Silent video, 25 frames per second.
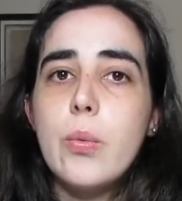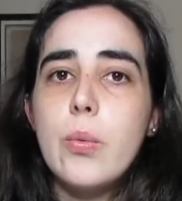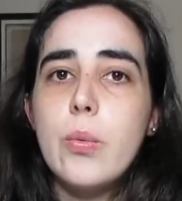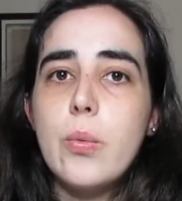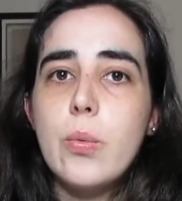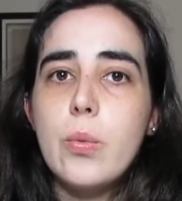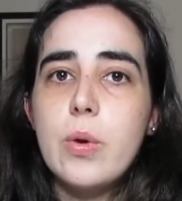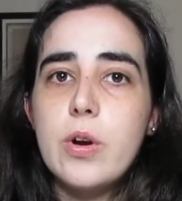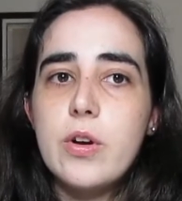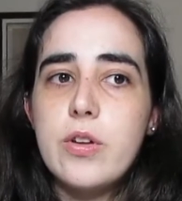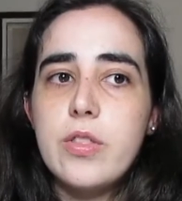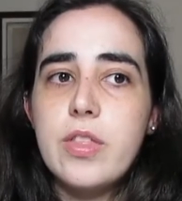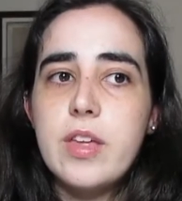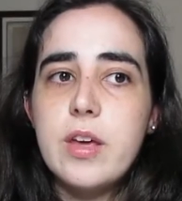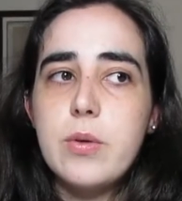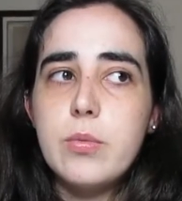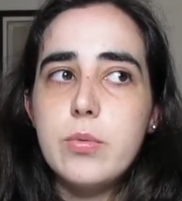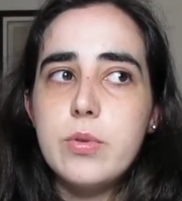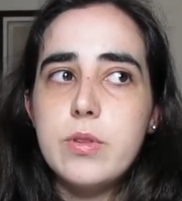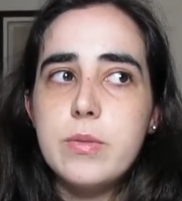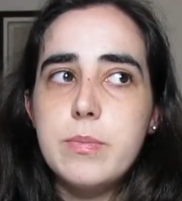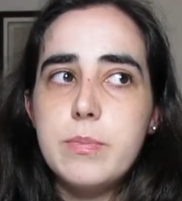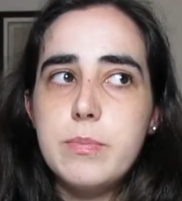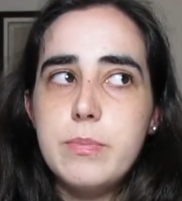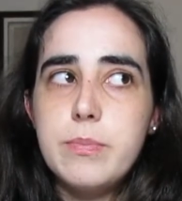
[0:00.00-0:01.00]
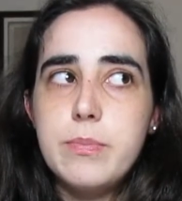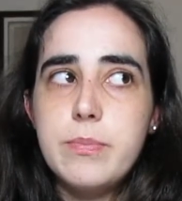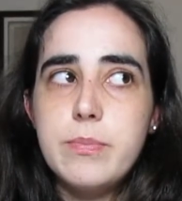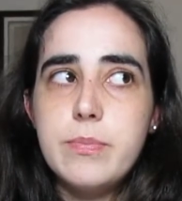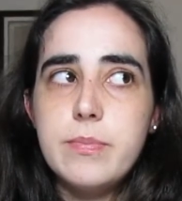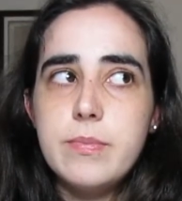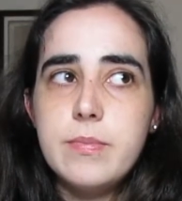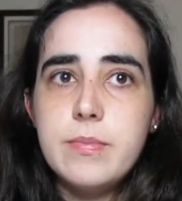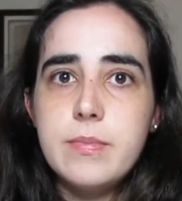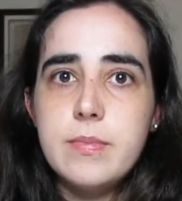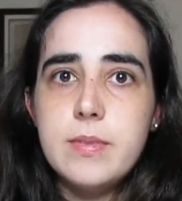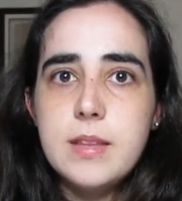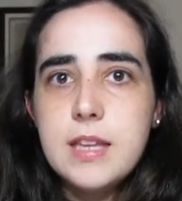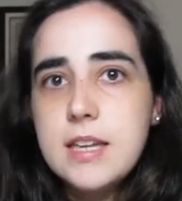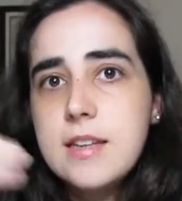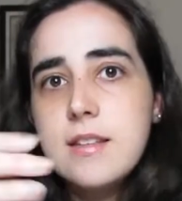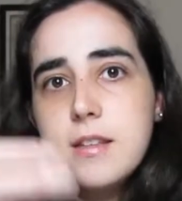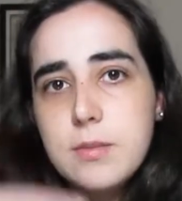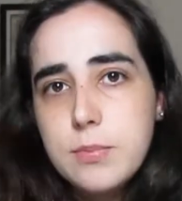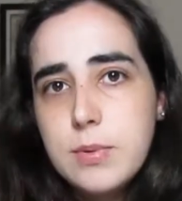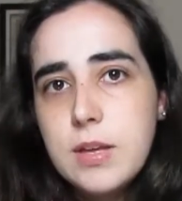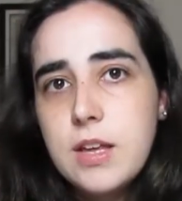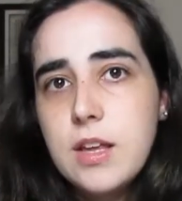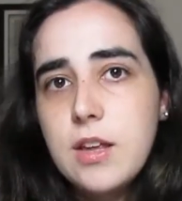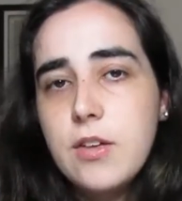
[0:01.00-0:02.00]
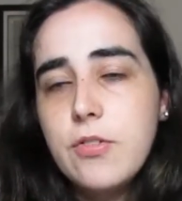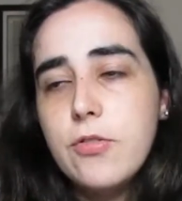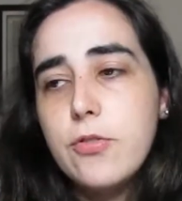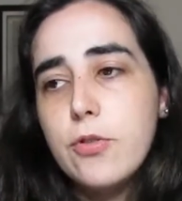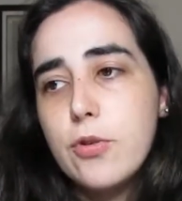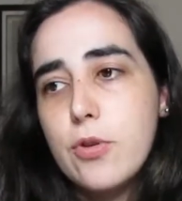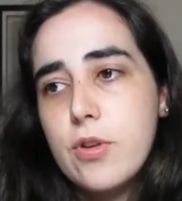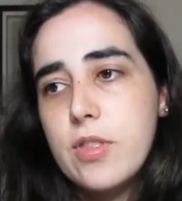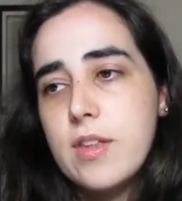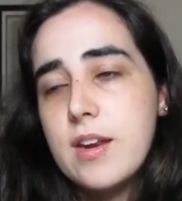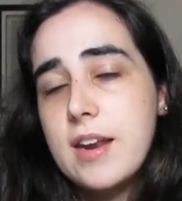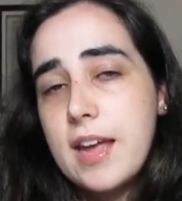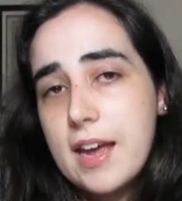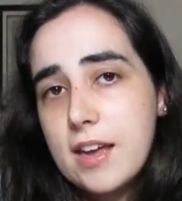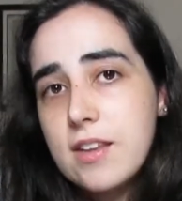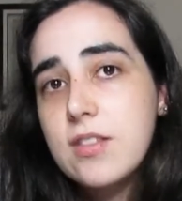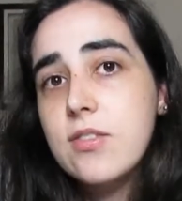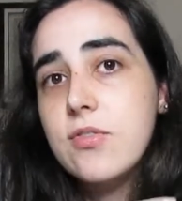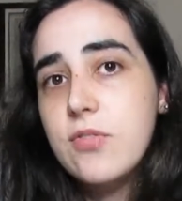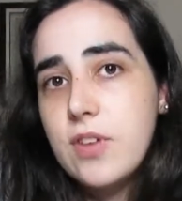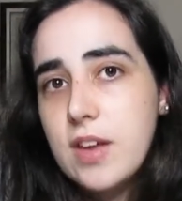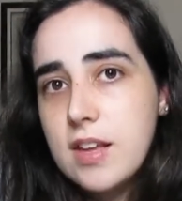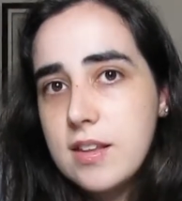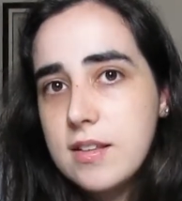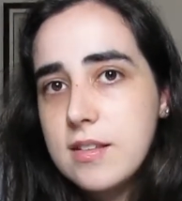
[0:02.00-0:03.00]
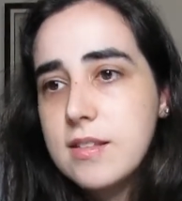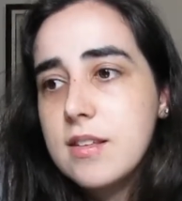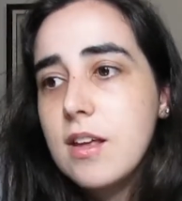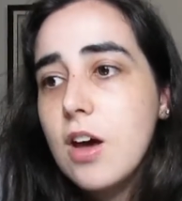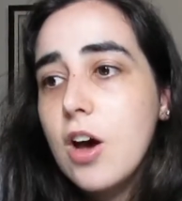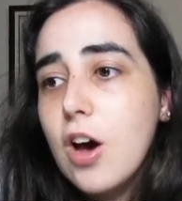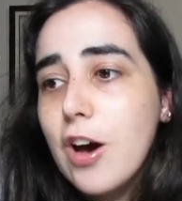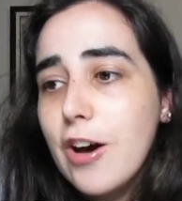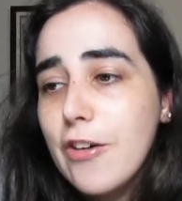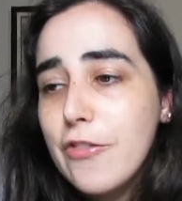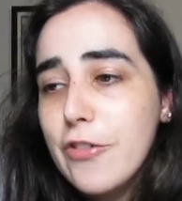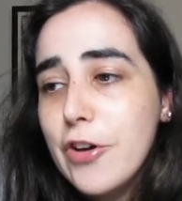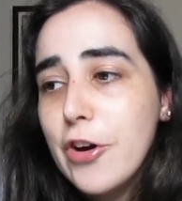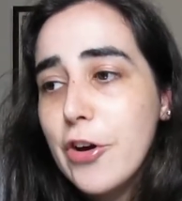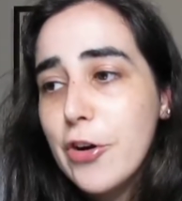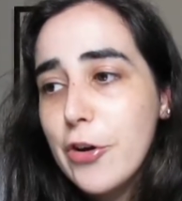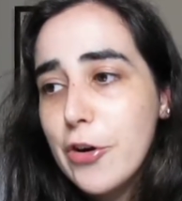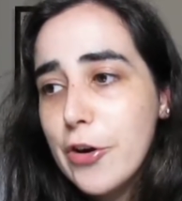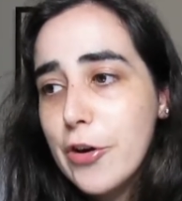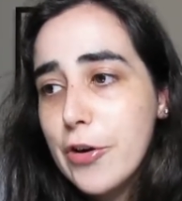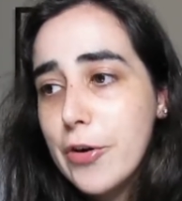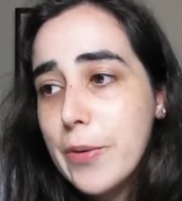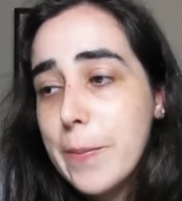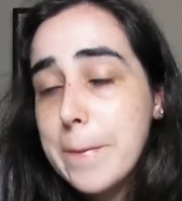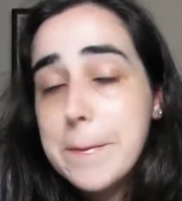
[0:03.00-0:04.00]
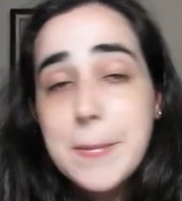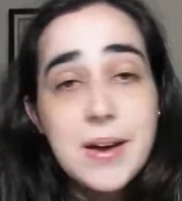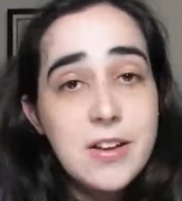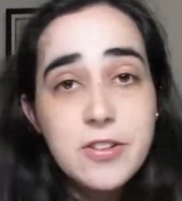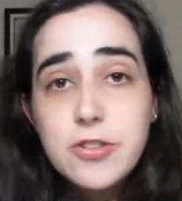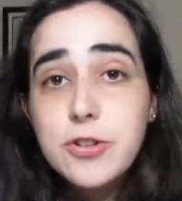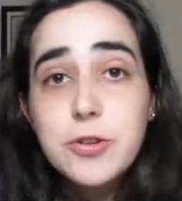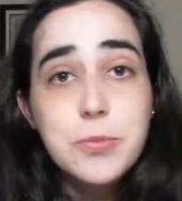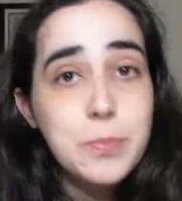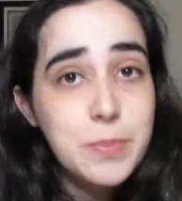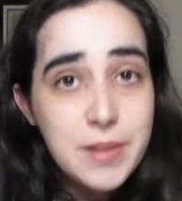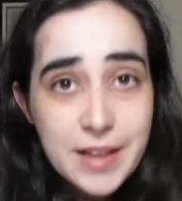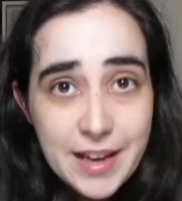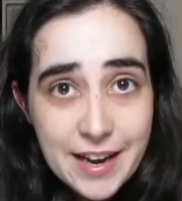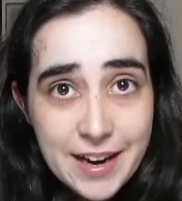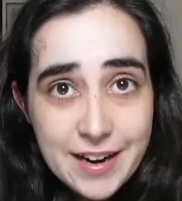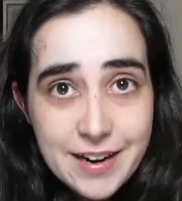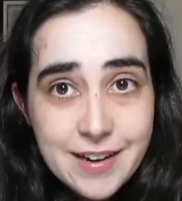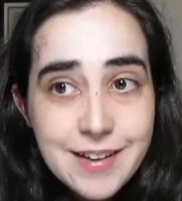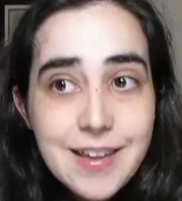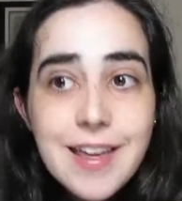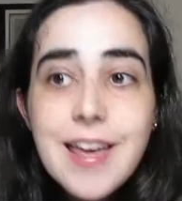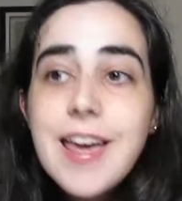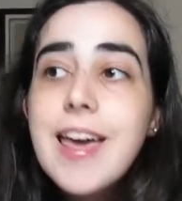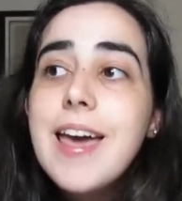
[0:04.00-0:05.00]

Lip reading: where they would need to be for the next phase of her master plan.